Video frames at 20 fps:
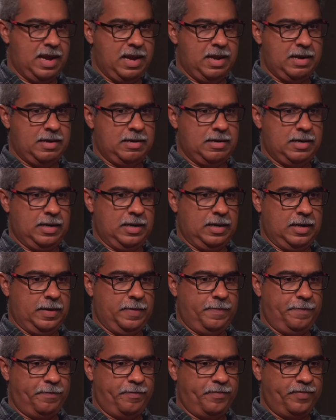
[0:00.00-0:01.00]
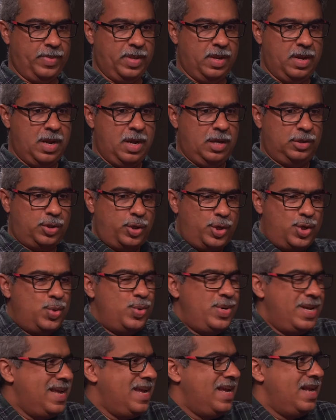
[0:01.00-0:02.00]
and so you
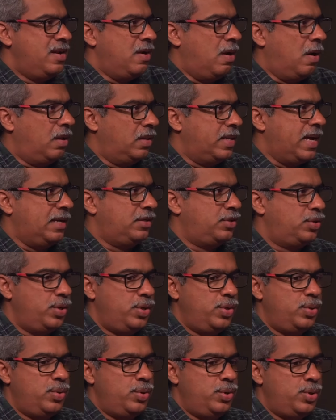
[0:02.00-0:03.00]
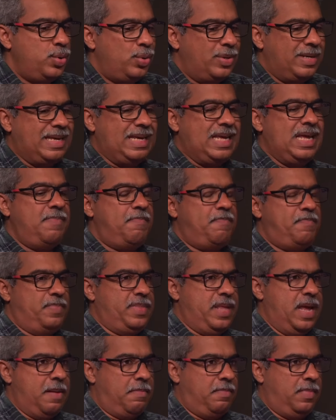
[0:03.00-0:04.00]
need all that. So you keep
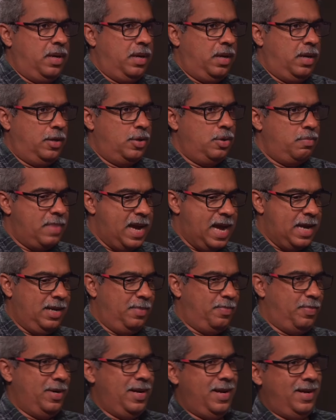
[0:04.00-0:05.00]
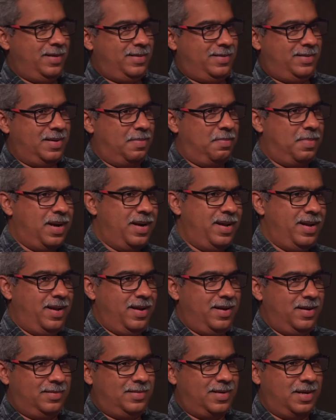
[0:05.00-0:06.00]
them. You manipulate somebody
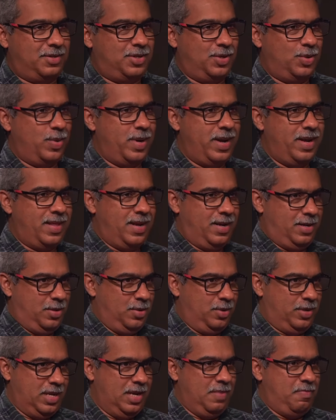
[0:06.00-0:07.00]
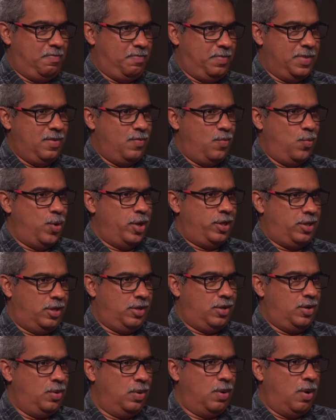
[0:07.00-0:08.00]
in such a way that you keep them with
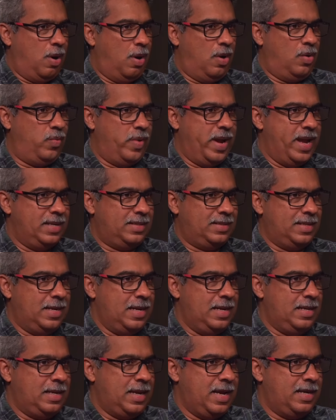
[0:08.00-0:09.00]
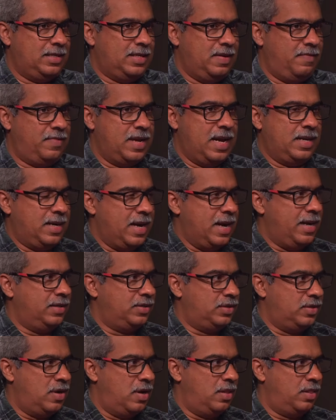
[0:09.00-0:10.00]
you always. And in case if that guy
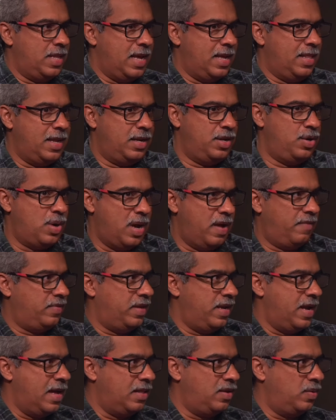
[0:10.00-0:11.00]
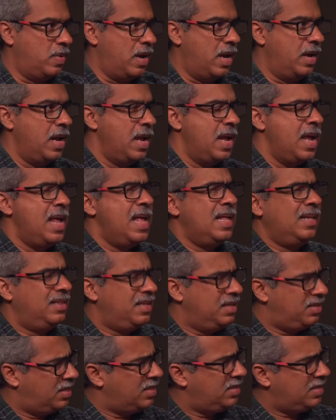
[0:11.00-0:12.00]
is not there, then you have the other one.
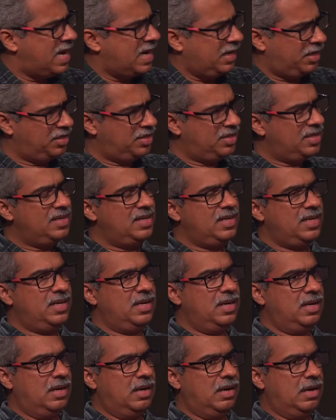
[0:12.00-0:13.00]
This is actually